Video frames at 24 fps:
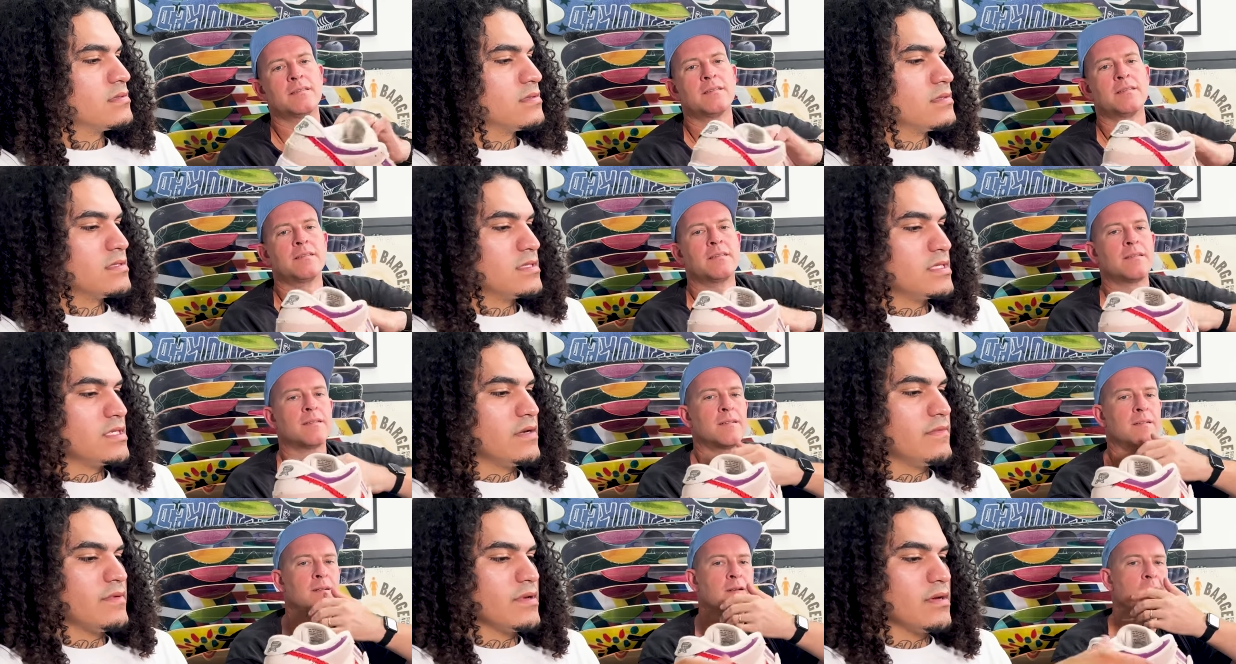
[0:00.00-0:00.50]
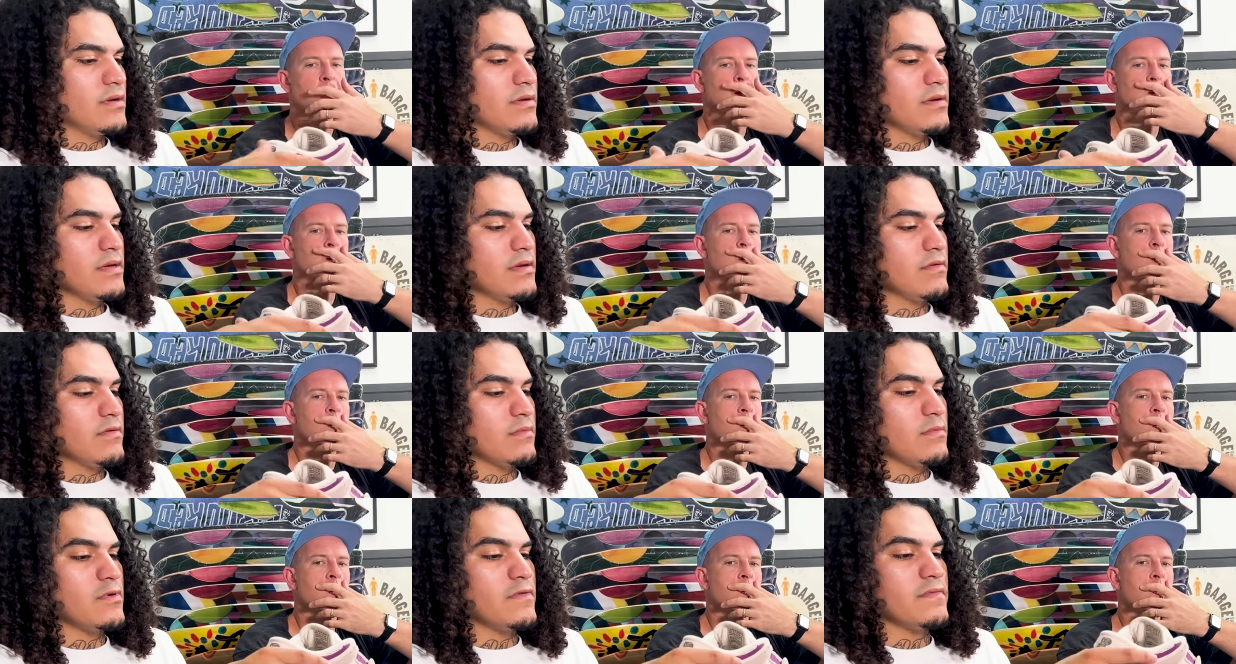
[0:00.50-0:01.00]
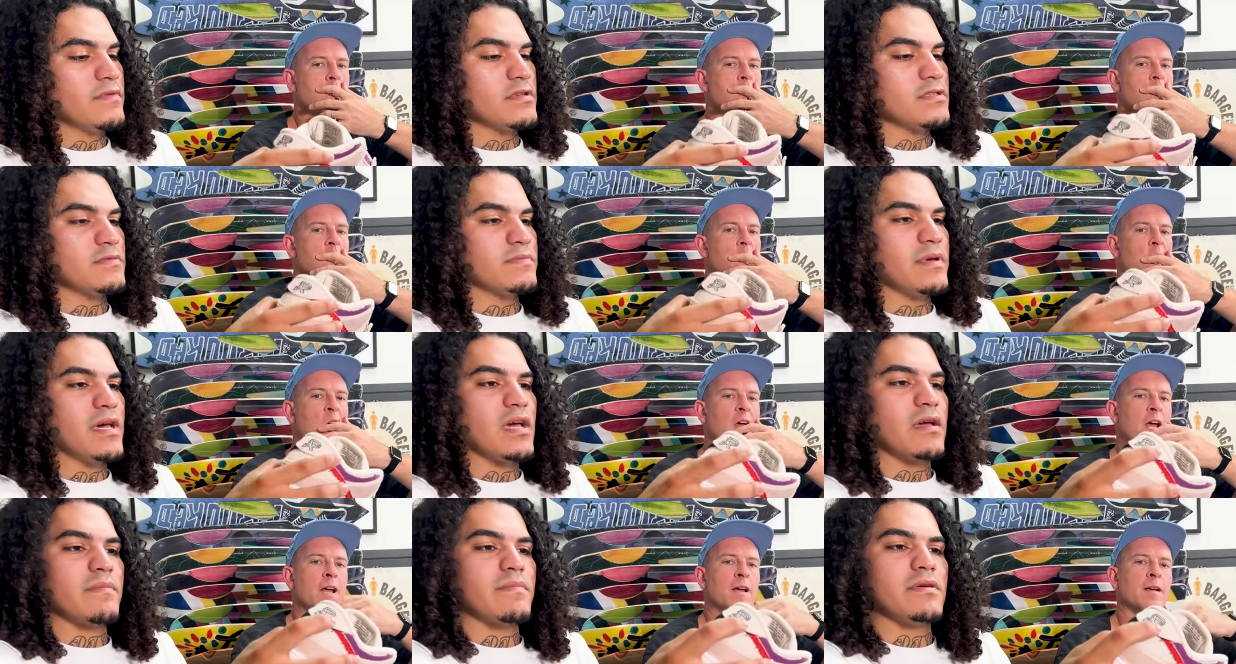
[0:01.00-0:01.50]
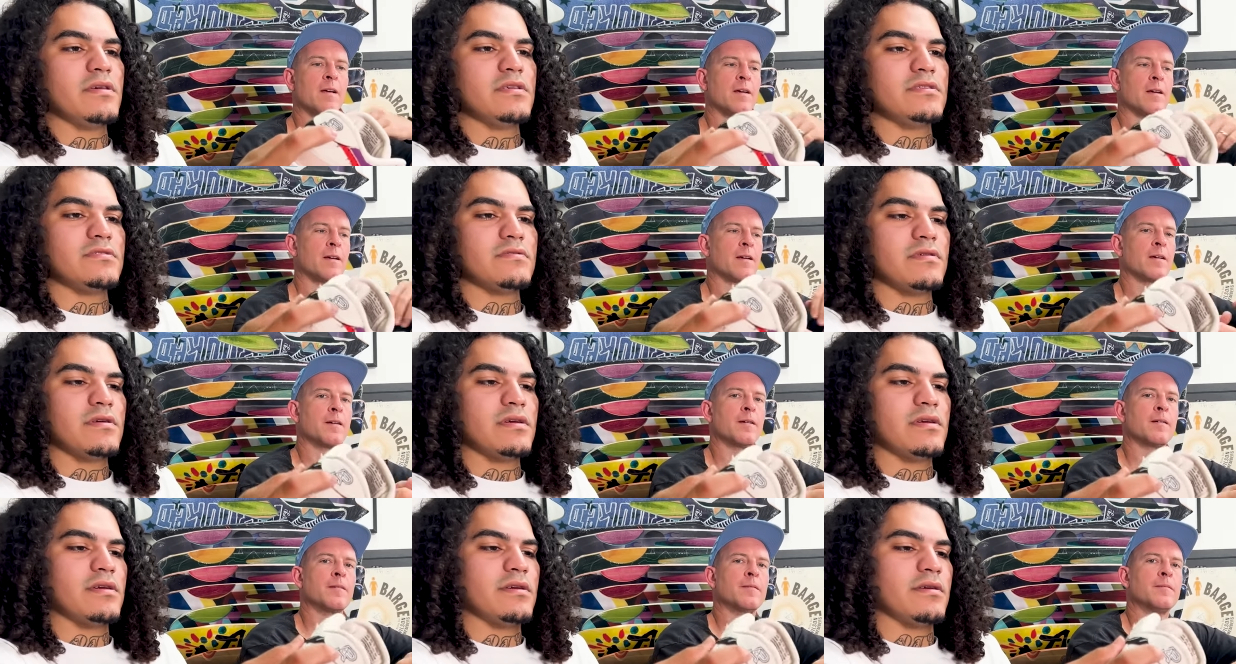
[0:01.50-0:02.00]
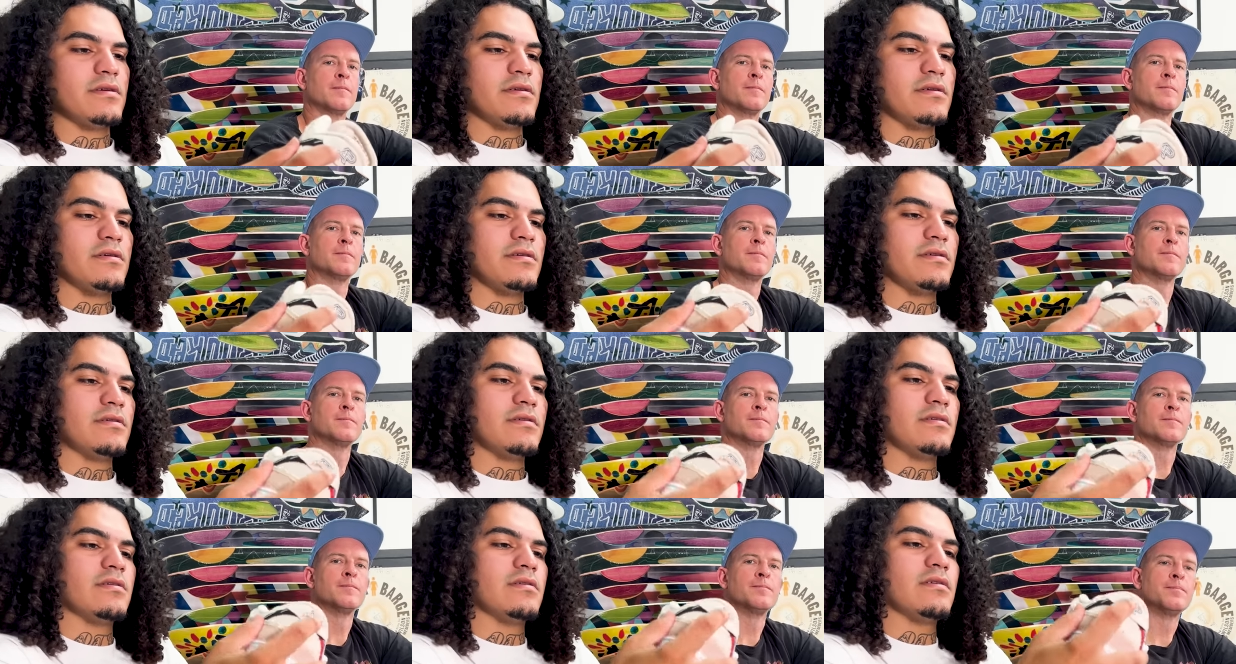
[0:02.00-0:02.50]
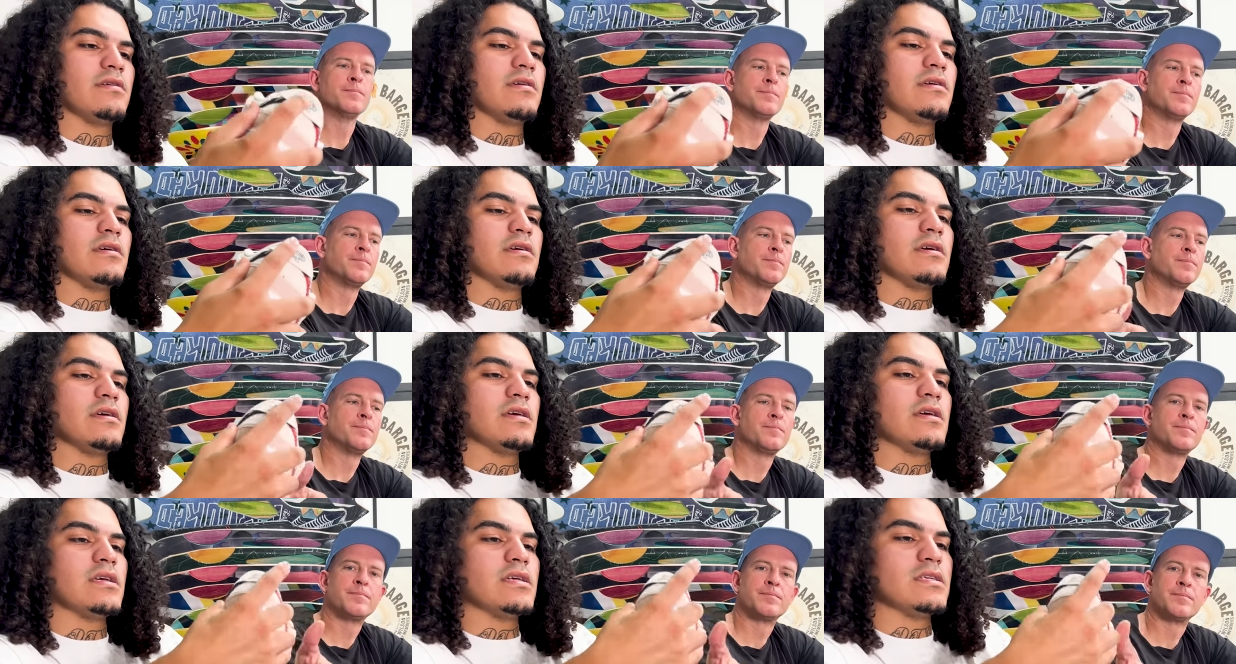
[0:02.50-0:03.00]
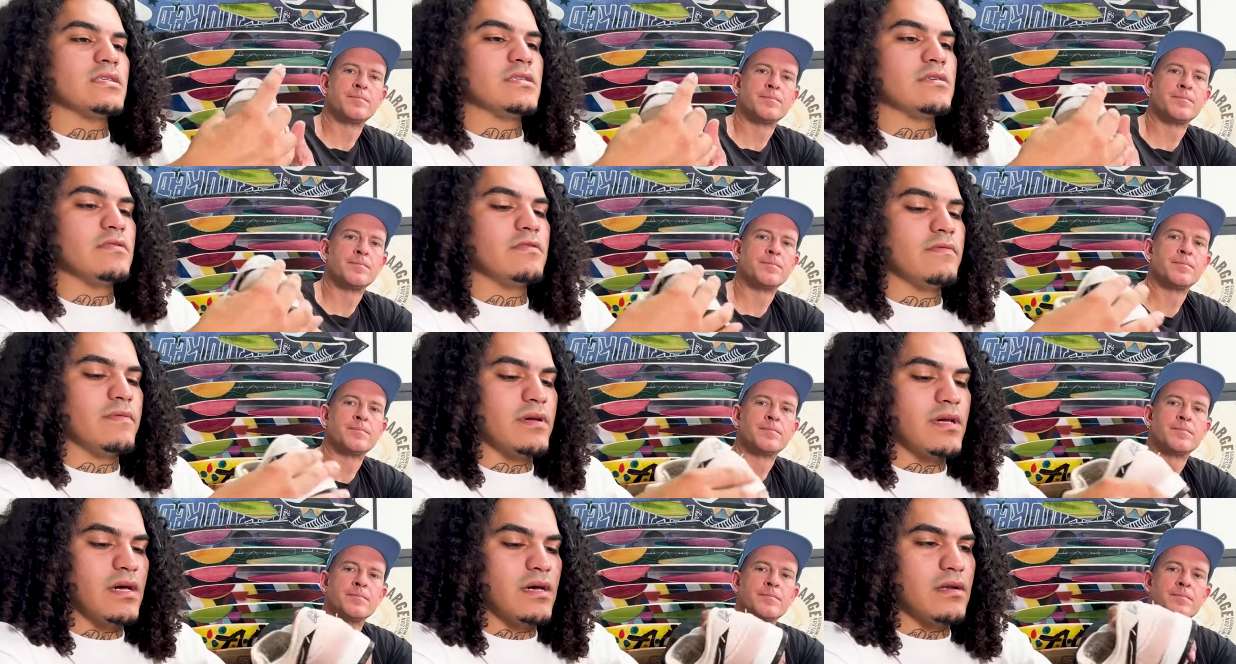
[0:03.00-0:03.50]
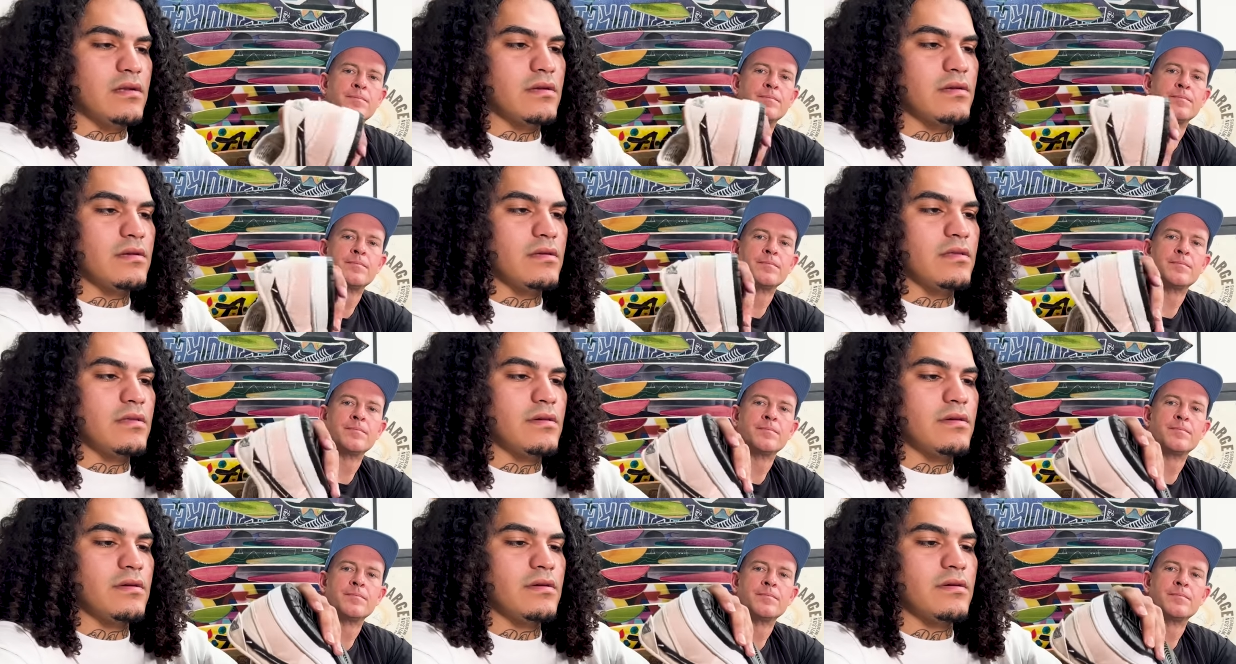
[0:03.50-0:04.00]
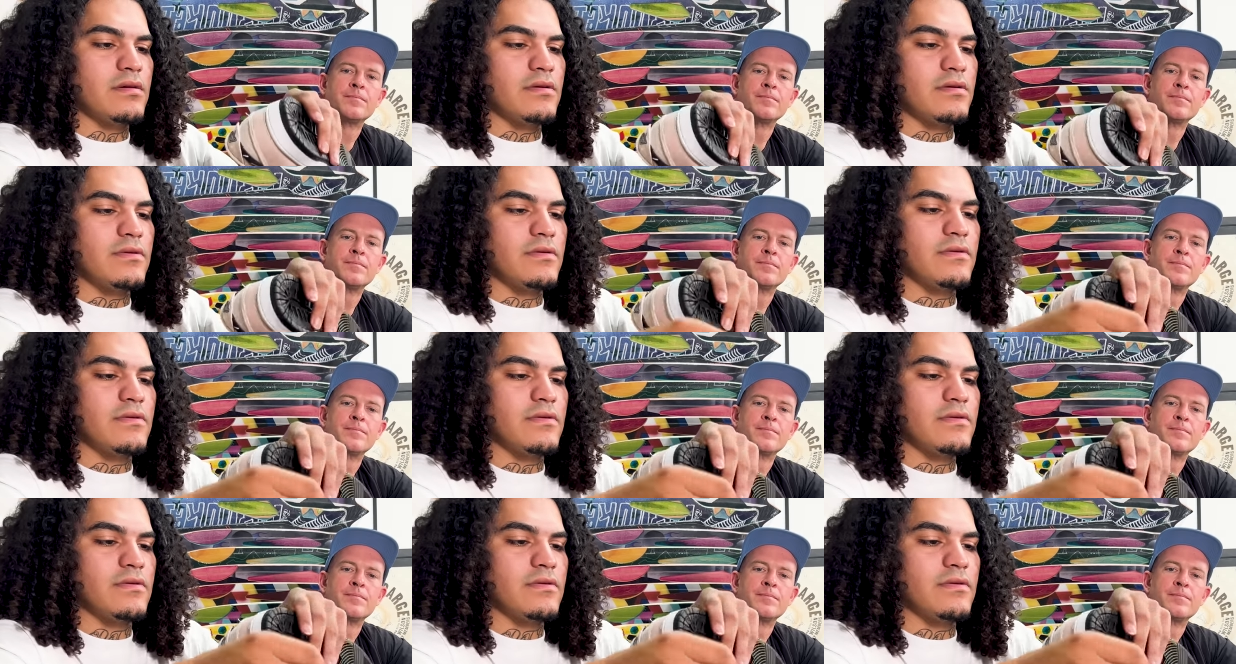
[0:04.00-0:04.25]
Speaker 1: So go ahead and remove this back piece right here. See what we got under there.